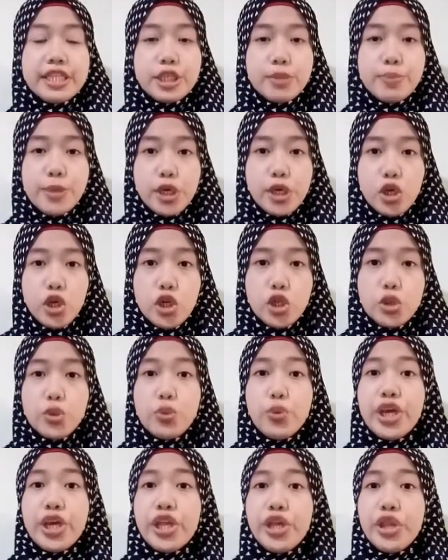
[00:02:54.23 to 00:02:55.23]
is
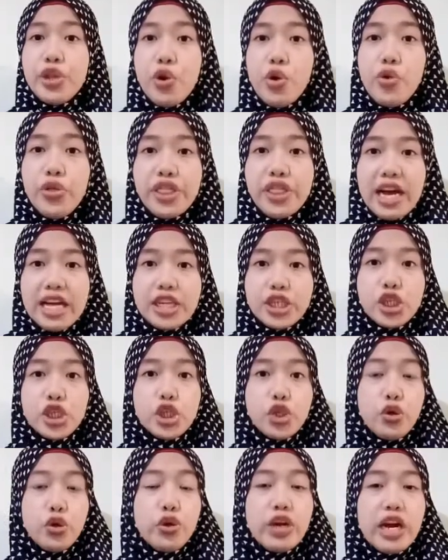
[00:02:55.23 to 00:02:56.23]
because we know that
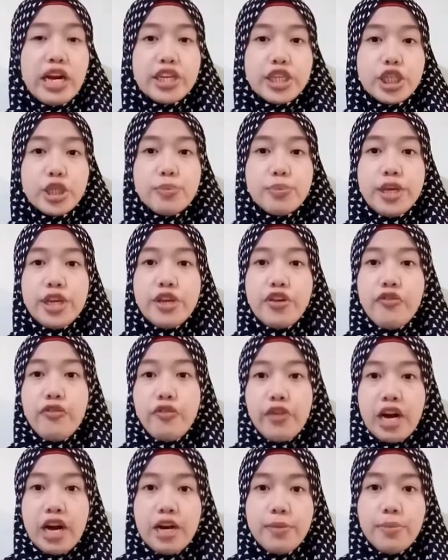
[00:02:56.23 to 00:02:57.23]
sugar is made
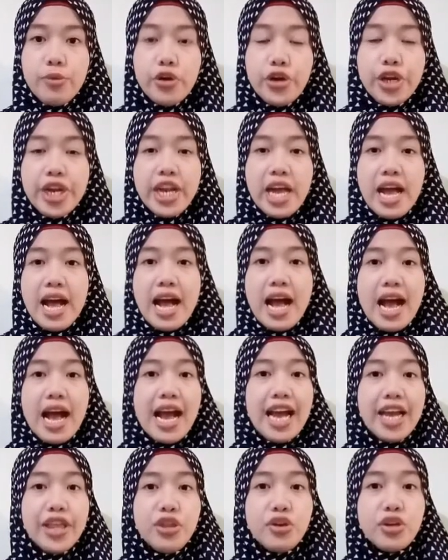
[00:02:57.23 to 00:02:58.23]
of carbon,
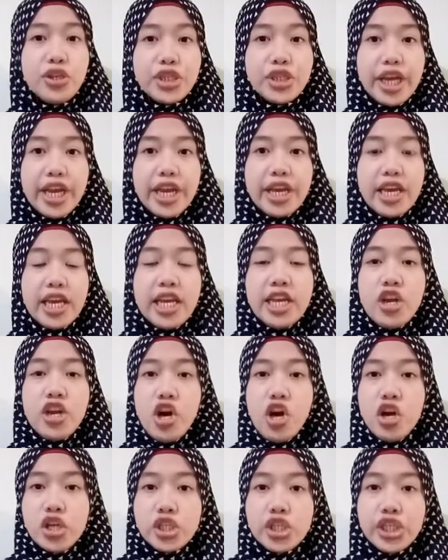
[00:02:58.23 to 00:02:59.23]
hydrogen,
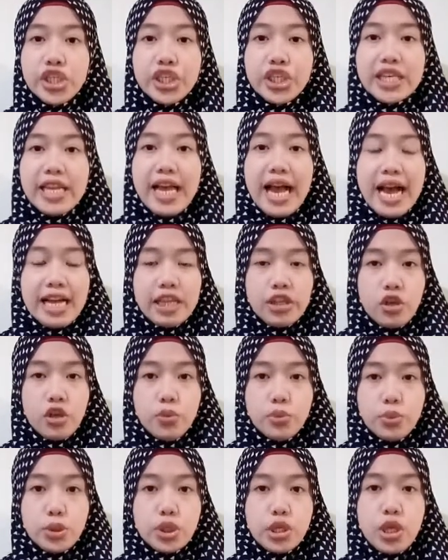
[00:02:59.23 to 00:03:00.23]
and oxygen
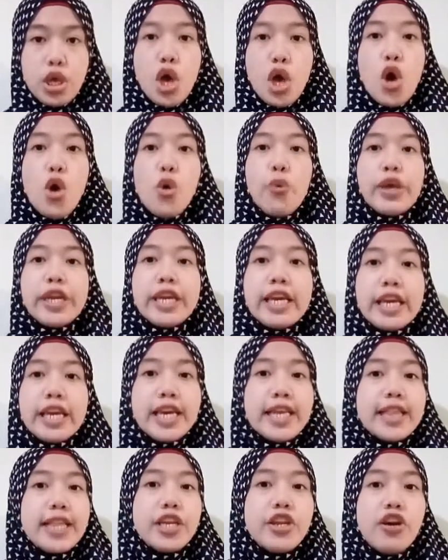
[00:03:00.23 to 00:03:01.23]
atoms. When
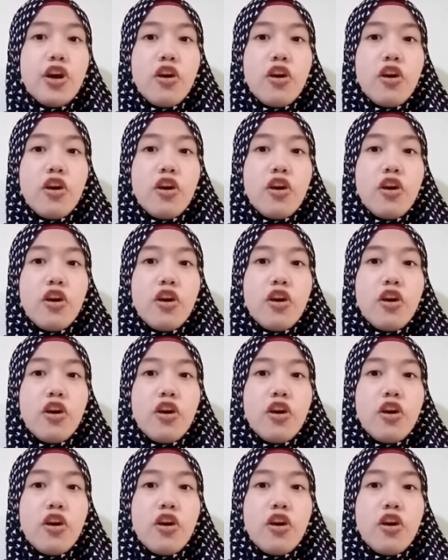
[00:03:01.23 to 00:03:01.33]
heated